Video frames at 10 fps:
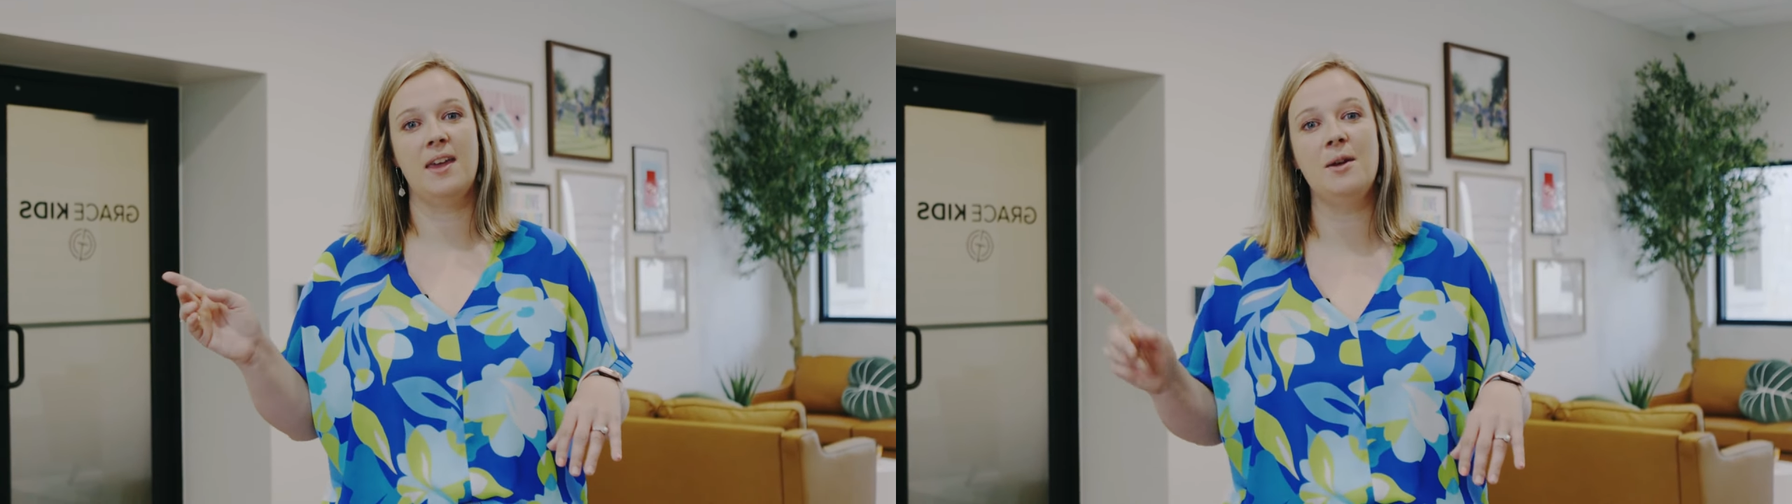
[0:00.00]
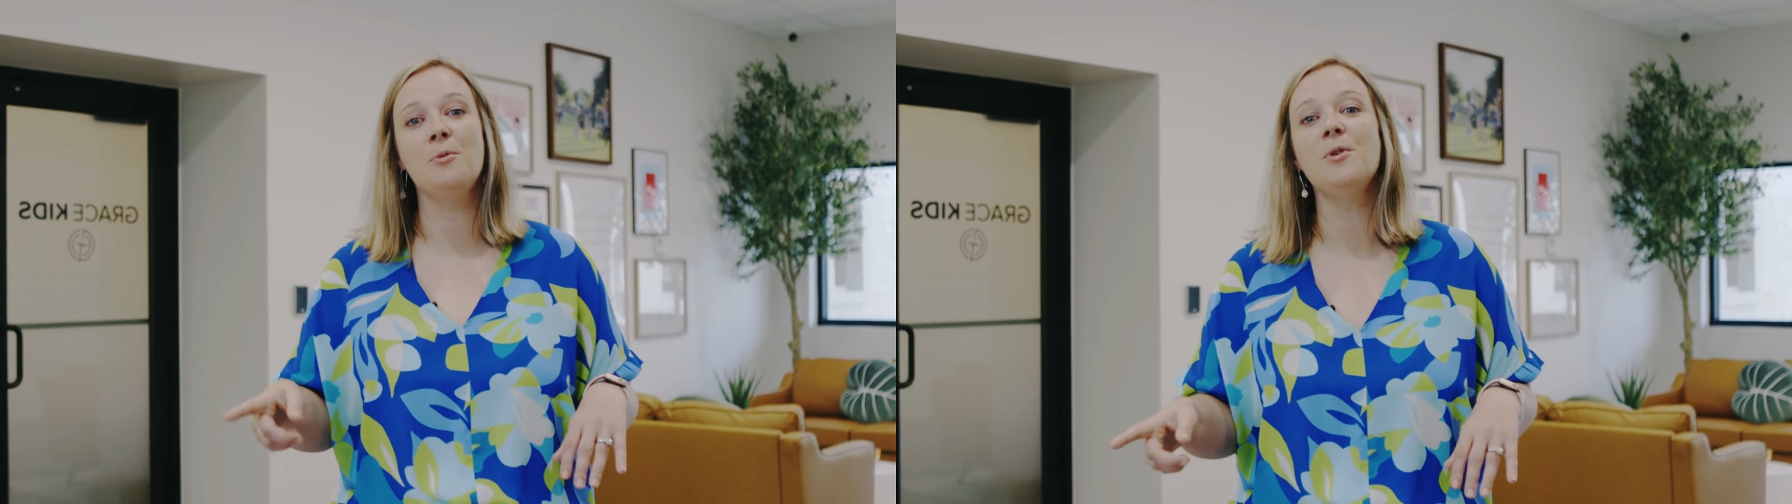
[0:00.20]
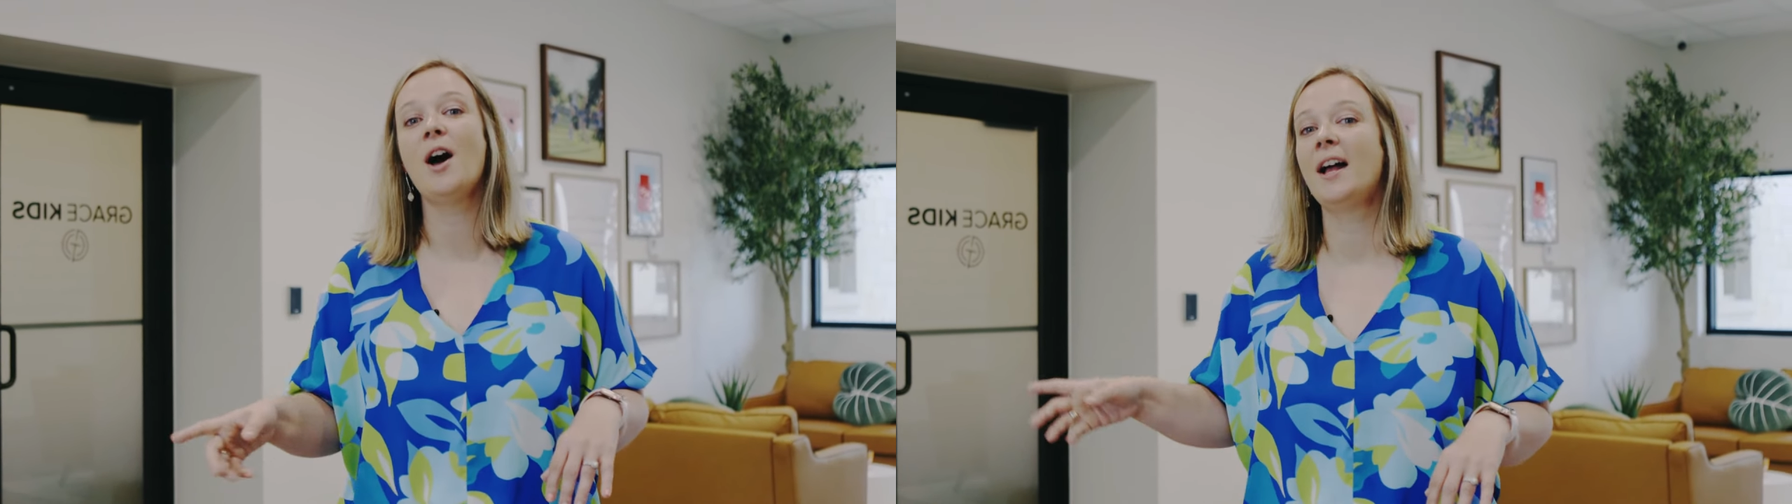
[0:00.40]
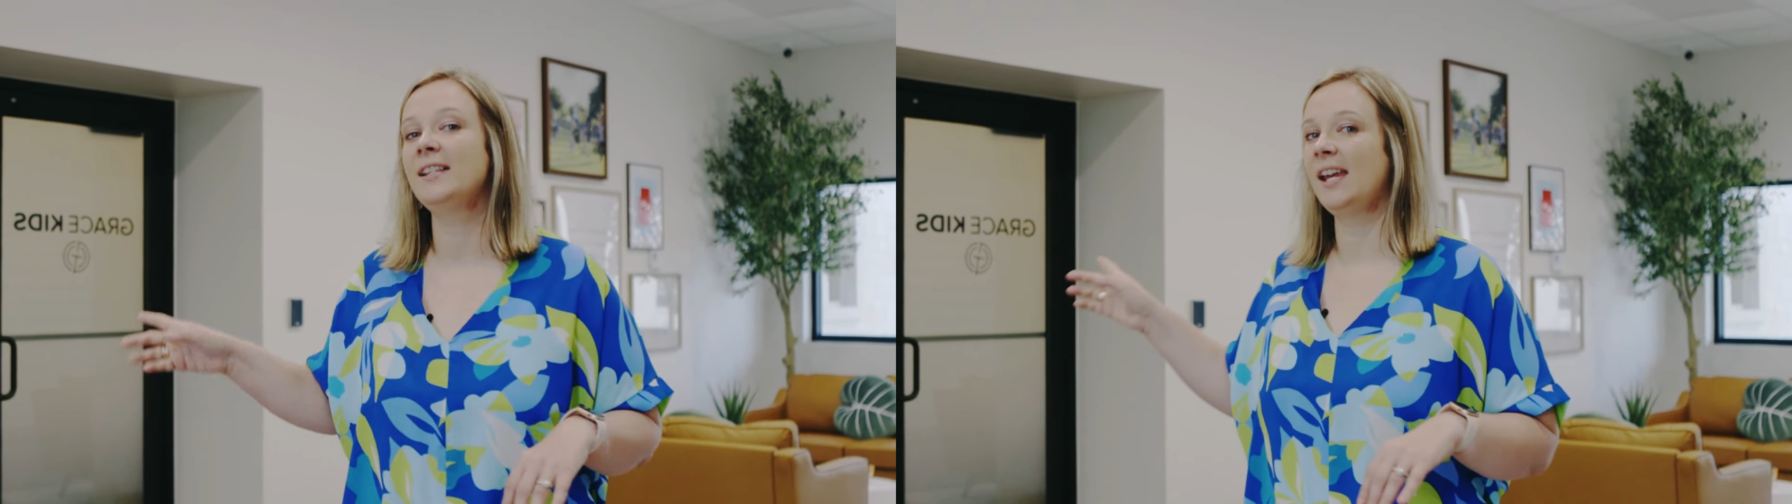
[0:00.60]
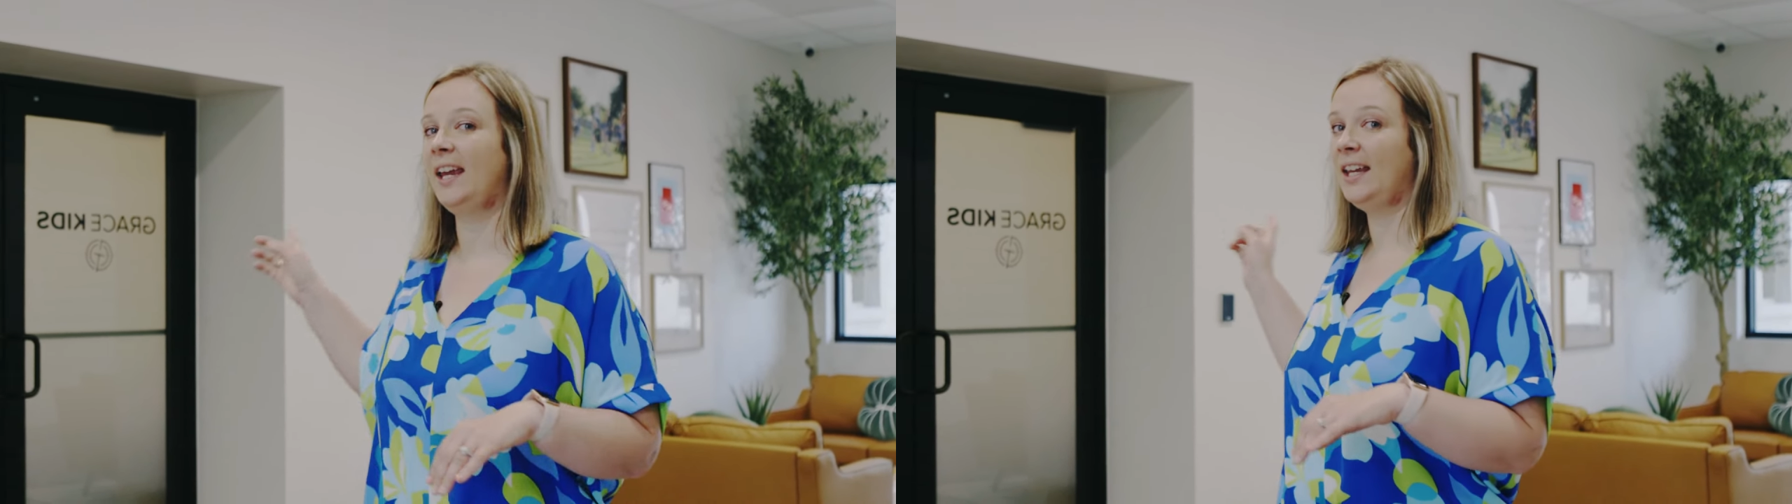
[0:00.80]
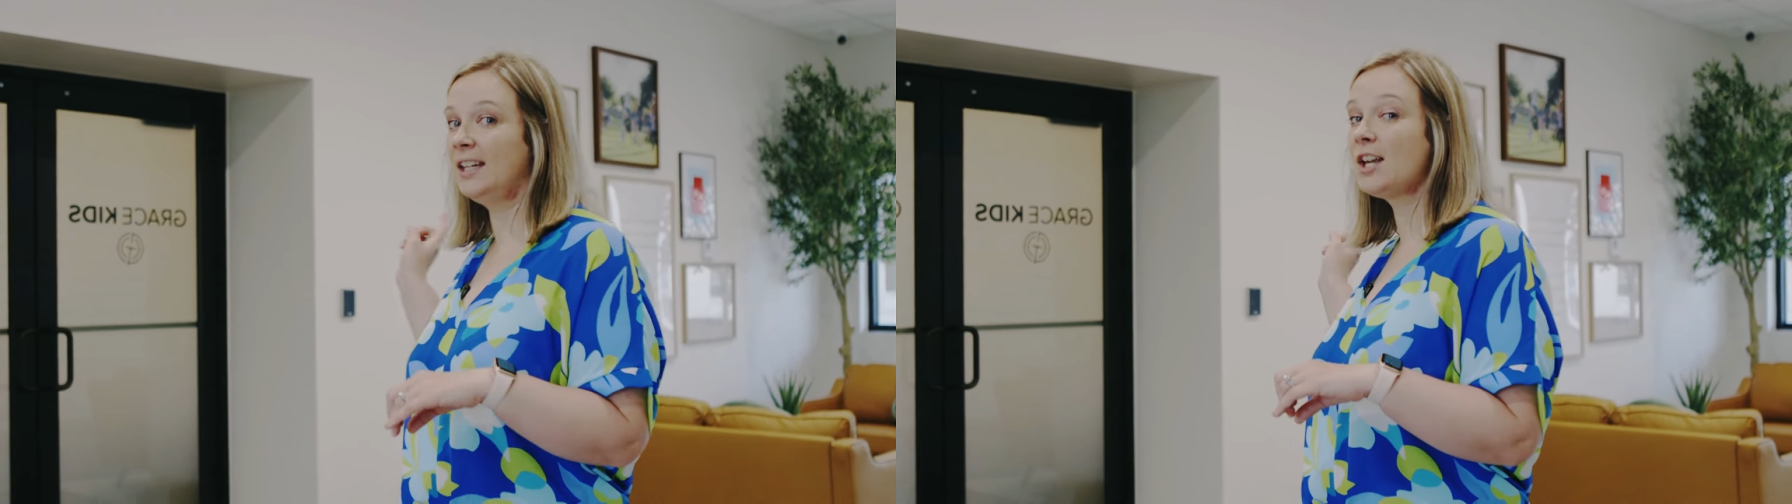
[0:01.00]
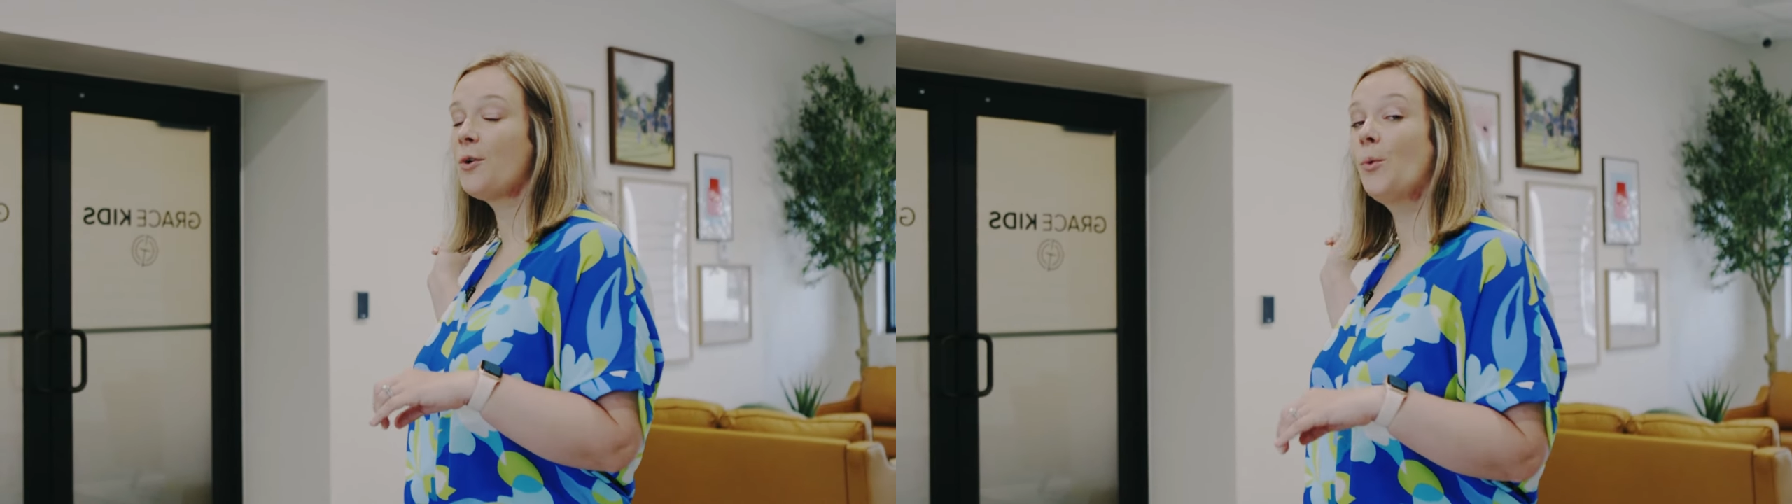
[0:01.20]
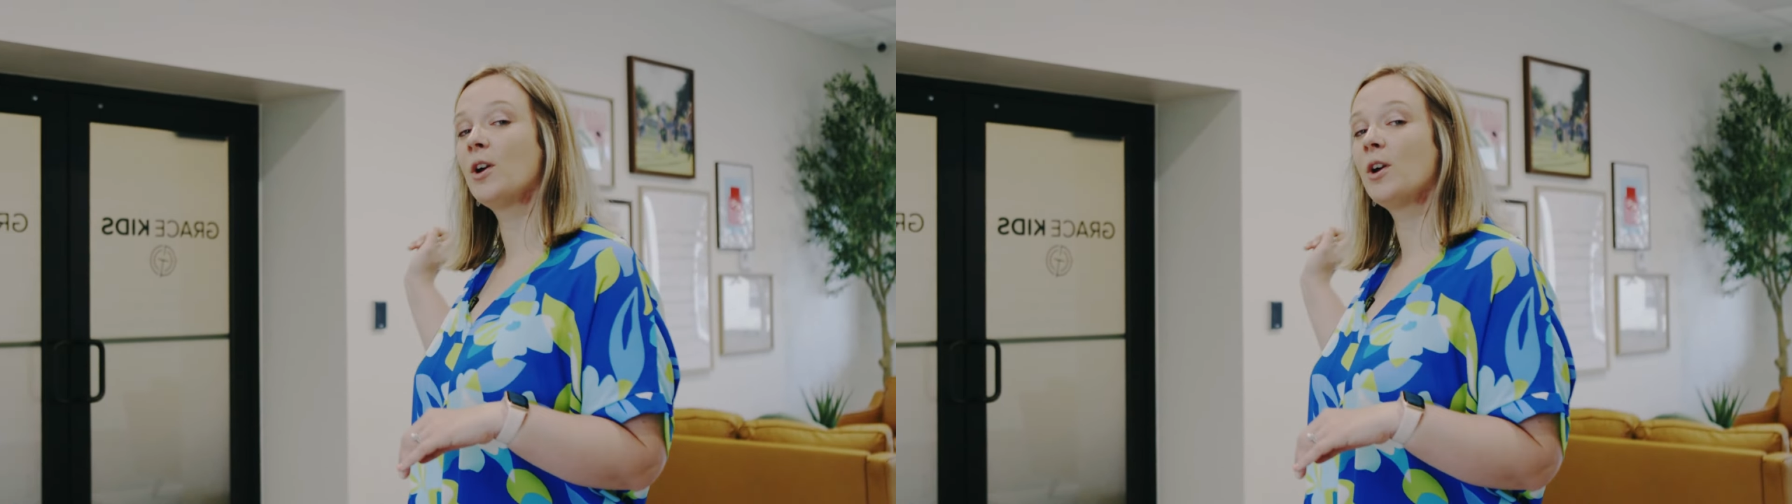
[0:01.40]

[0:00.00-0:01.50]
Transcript: they will attend